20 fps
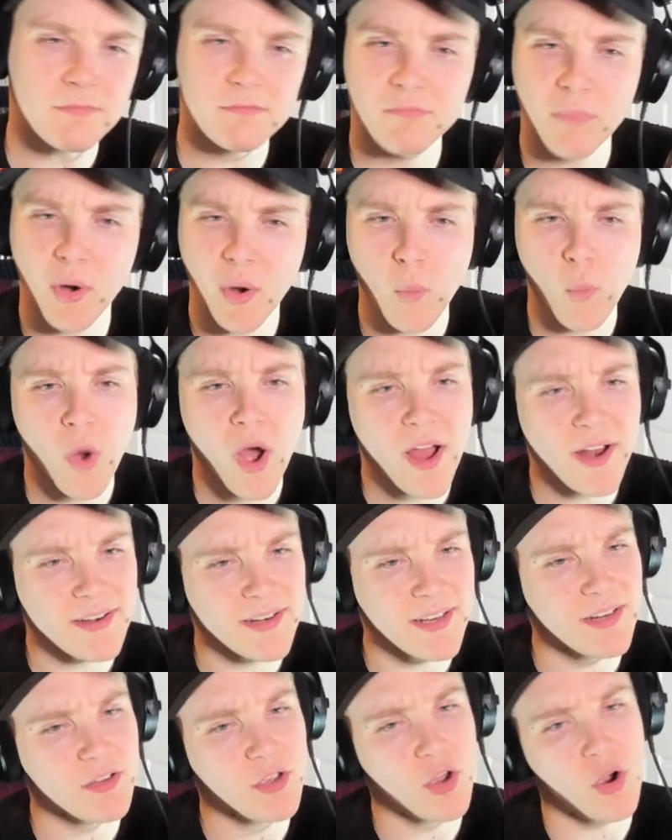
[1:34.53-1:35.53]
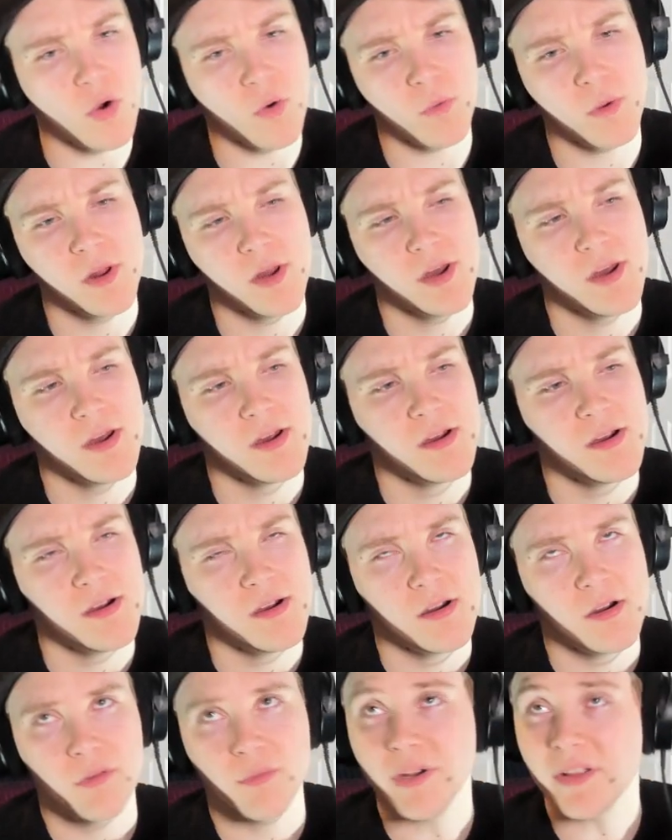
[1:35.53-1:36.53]
But Wat can go
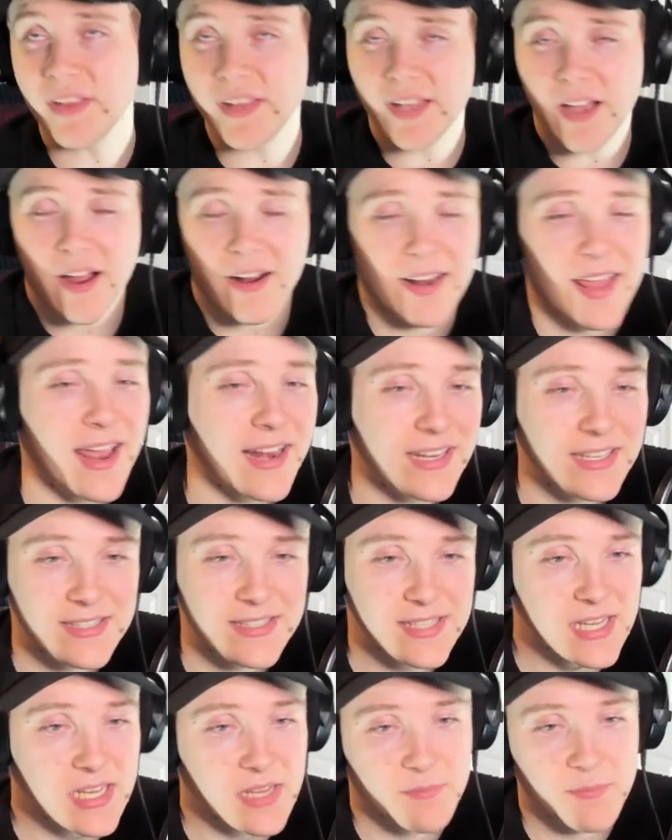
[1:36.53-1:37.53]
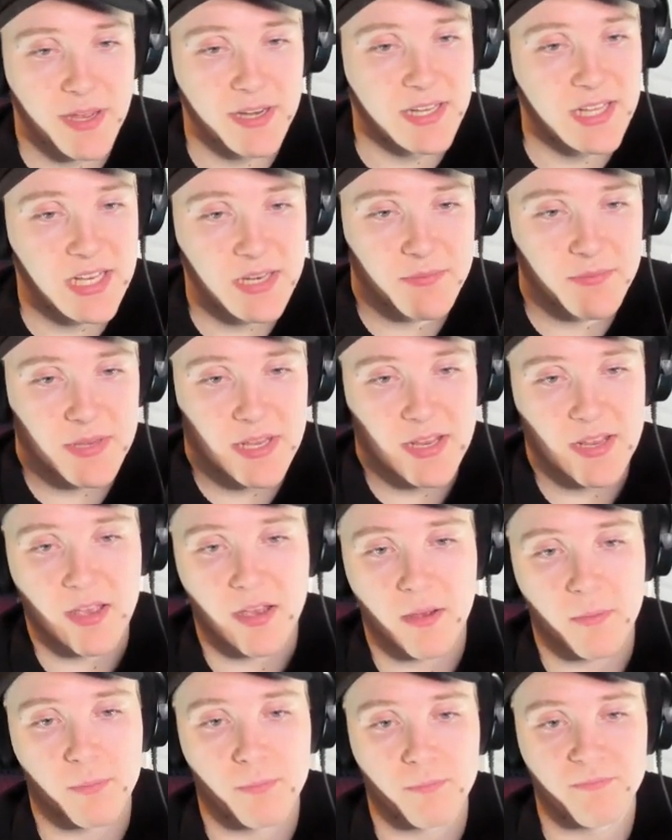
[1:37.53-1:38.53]
really on any team, and he'd be
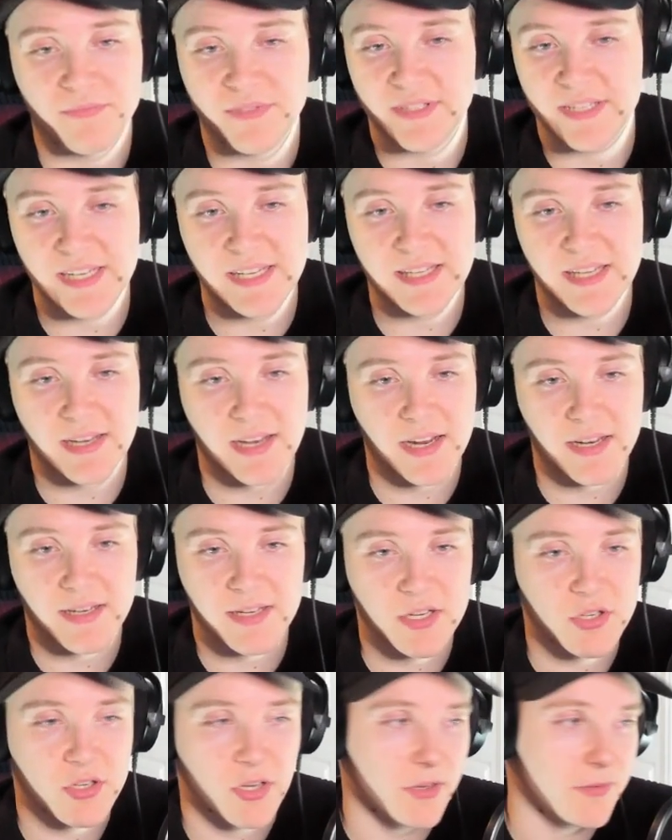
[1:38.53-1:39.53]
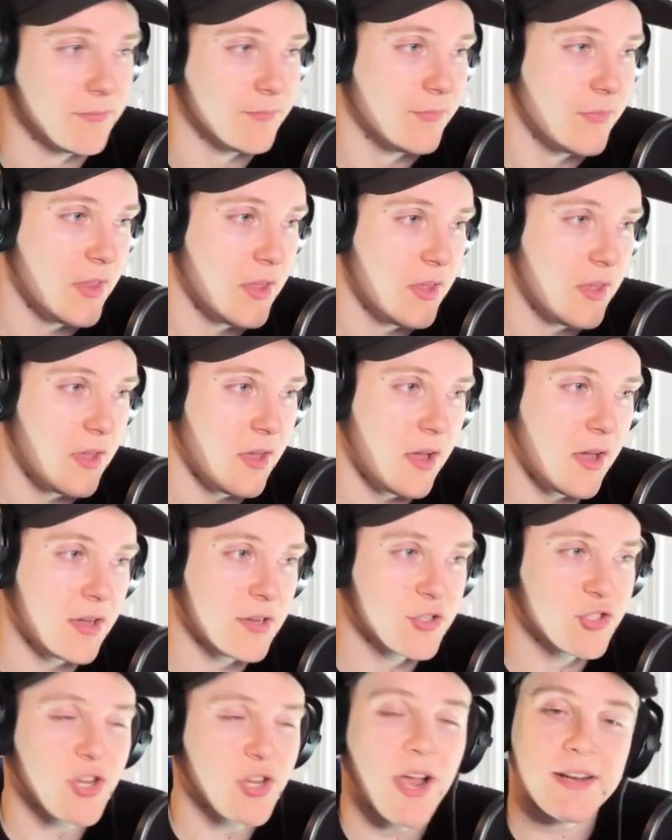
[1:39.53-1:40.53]
a decent addition.
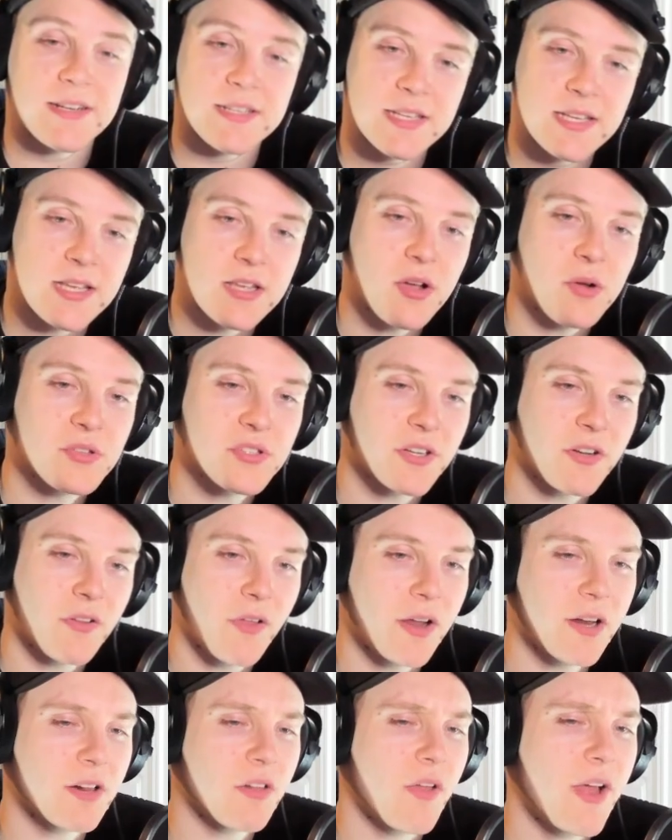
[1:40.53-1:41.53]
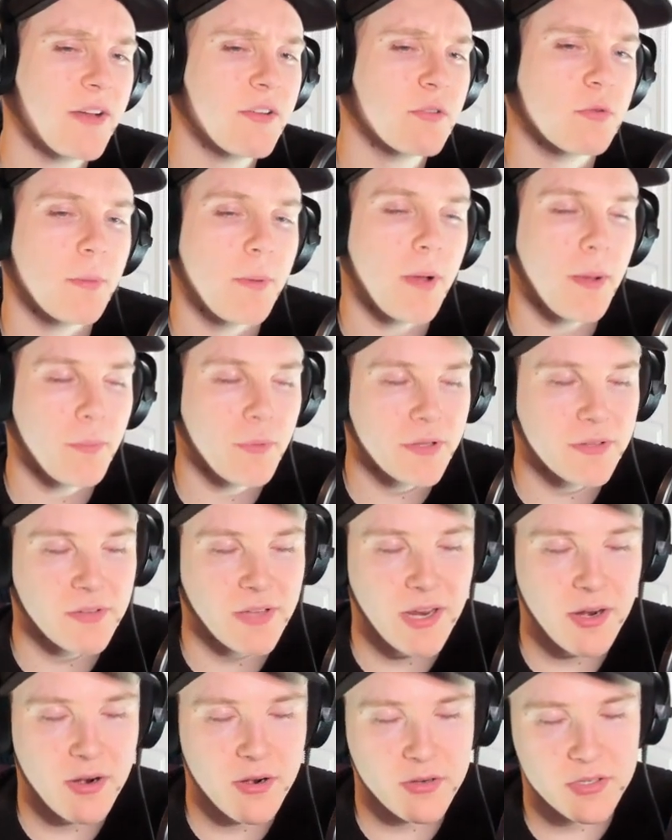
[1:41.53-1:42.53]
Shaak Ti goes on a lot of Galactic Republic
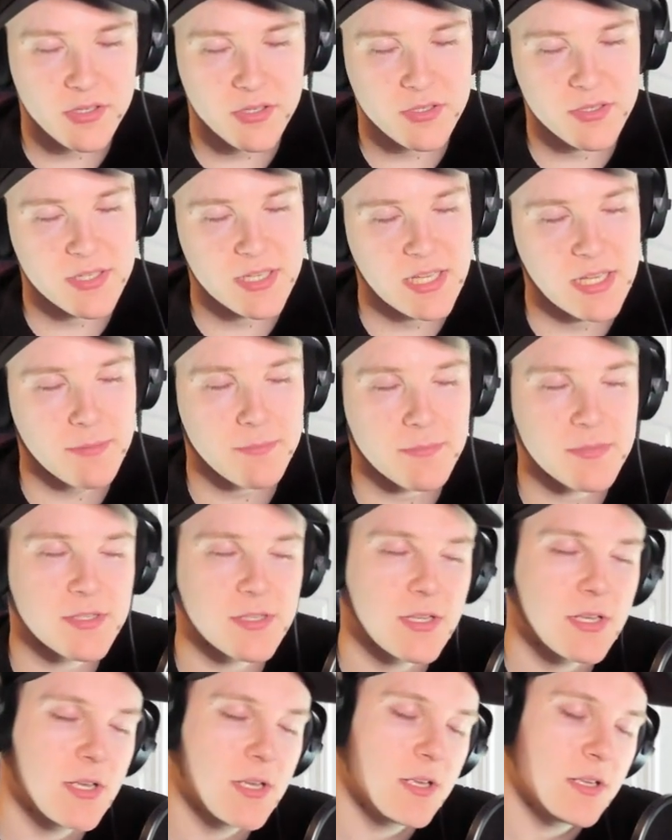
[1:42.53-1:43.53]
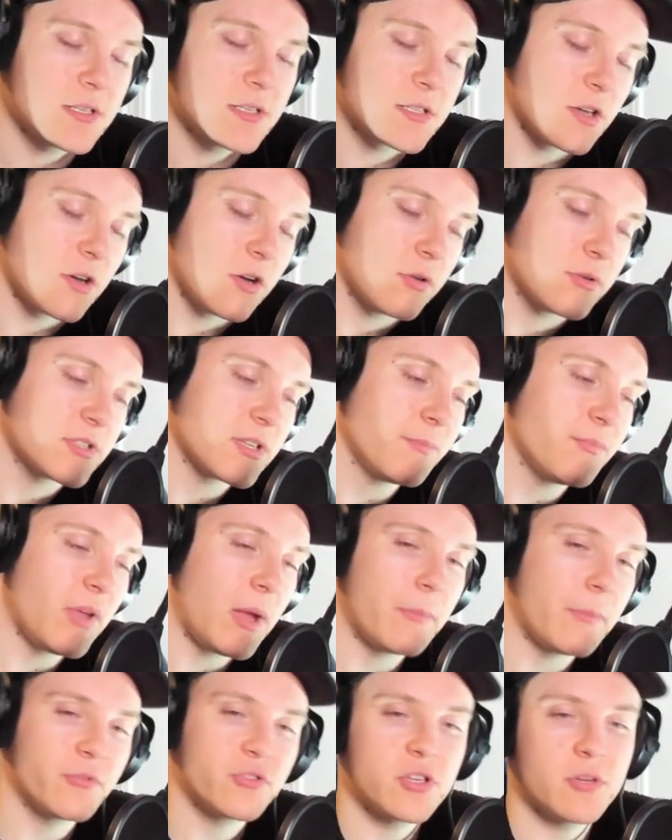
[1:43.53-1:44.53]
character teams, so
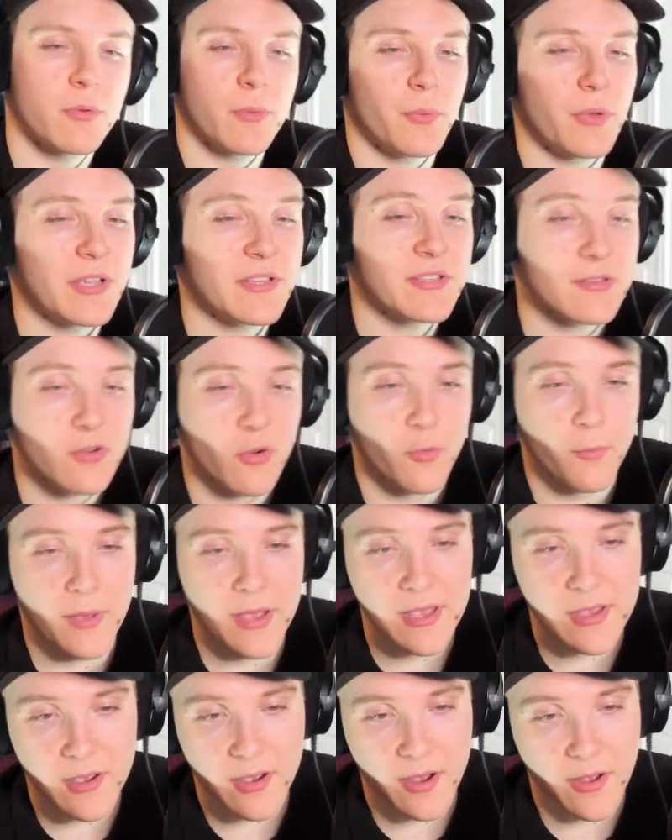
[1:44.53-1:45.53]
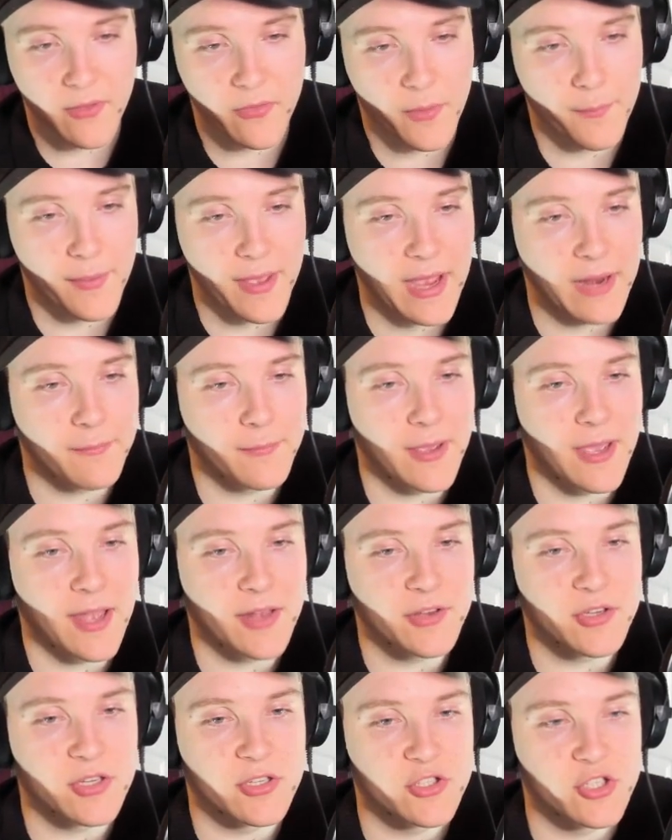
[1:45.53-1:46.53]
sometimes she replaces Omega on the Bad
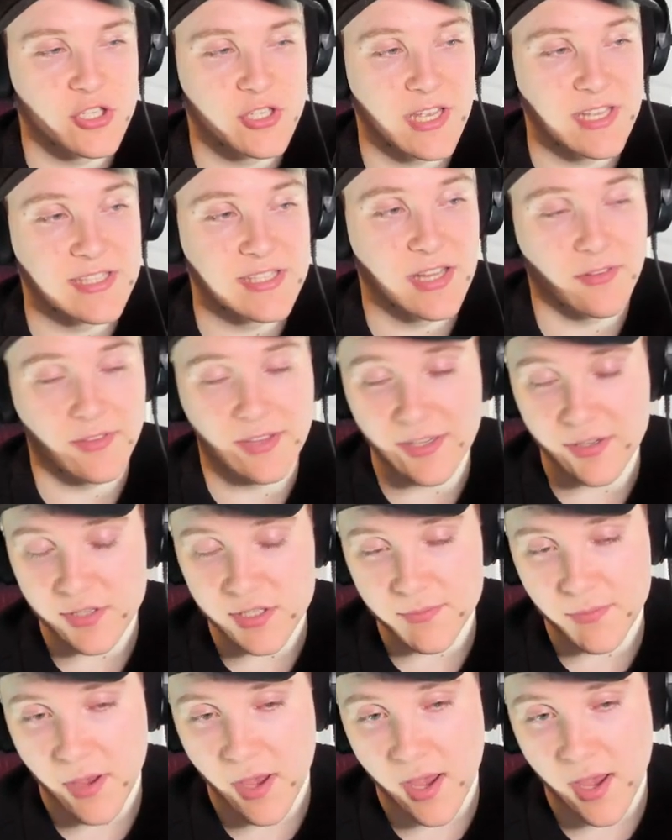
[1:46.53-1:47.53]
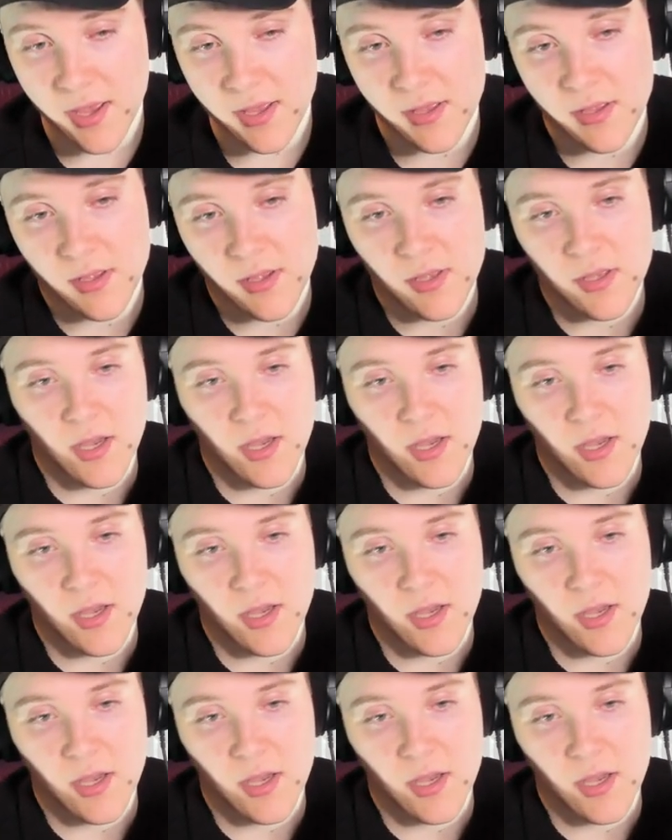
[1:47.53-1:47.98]
Batch and she takes the leader spot.